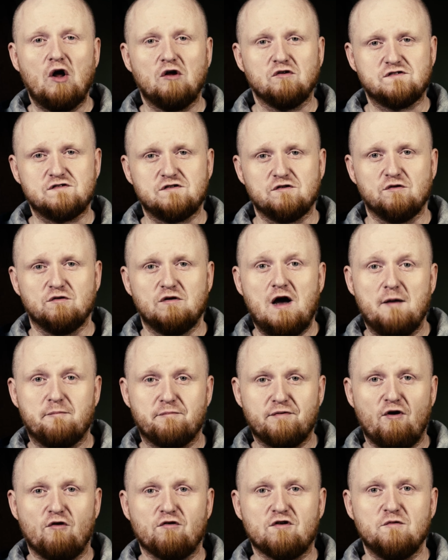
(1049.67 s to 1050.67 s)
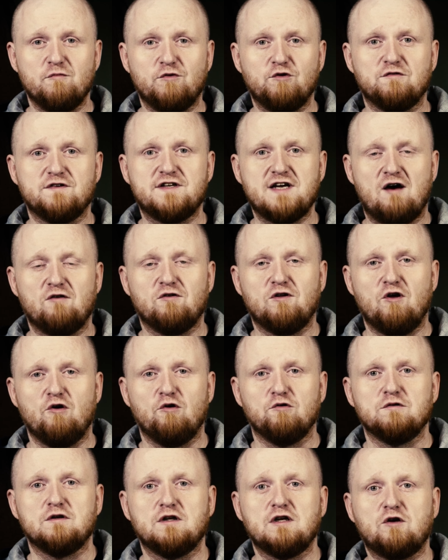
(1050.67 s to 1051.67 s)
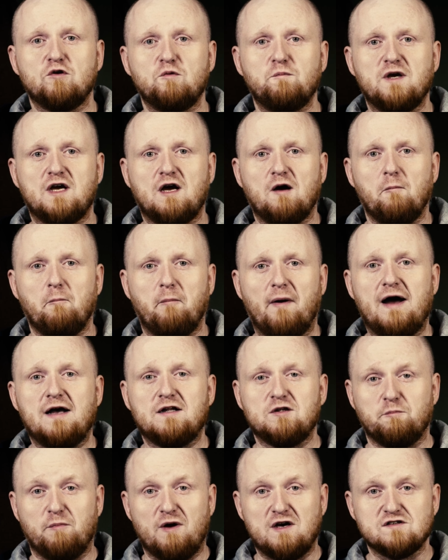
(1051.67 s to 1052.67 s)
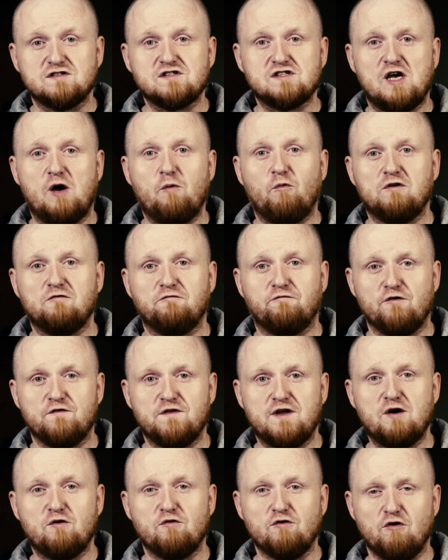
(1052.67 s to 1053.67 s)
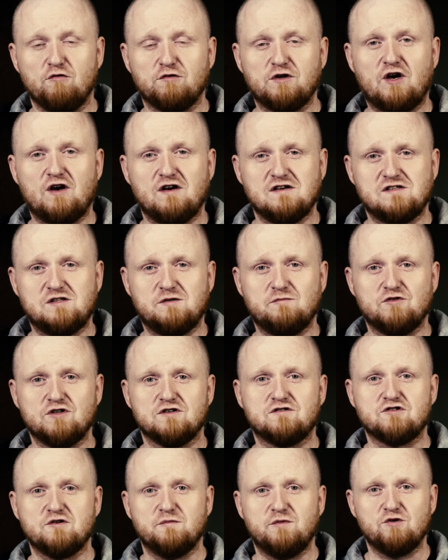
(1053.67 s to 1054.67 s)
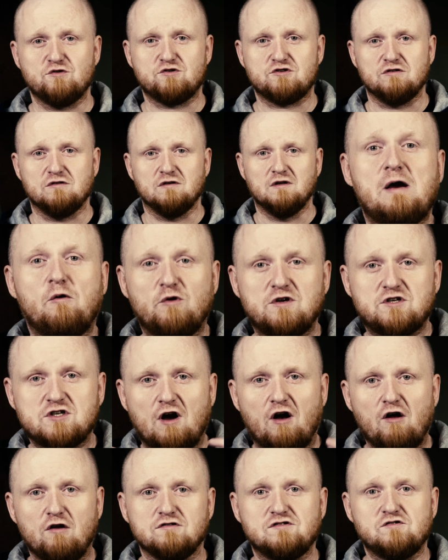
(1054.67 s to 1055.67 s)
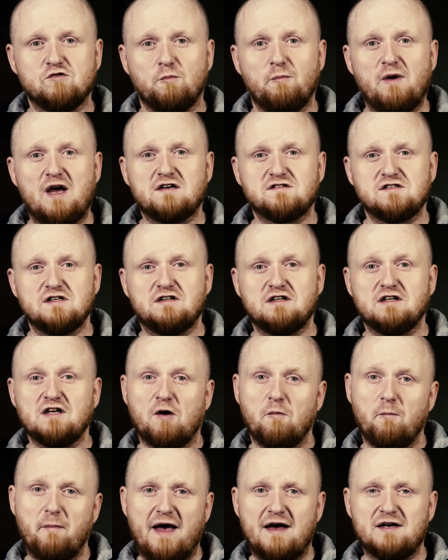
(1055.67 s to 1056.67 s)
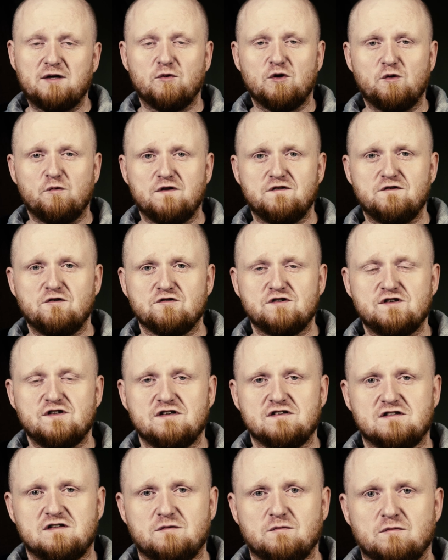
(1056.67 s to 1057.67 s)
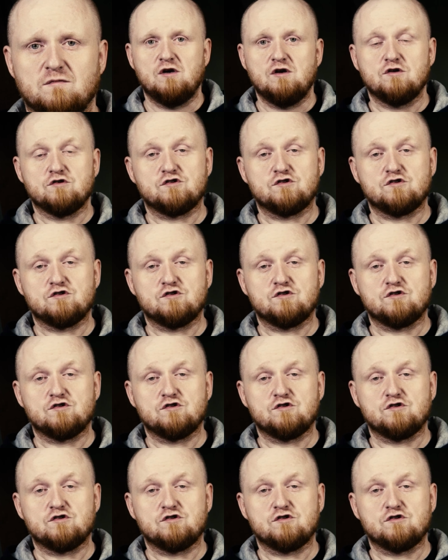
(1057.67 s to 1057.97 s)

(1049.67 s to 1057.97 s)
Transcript: Also, a program you download could be compiled by someone for their own custom distribution, which also makes it incompatible with your system.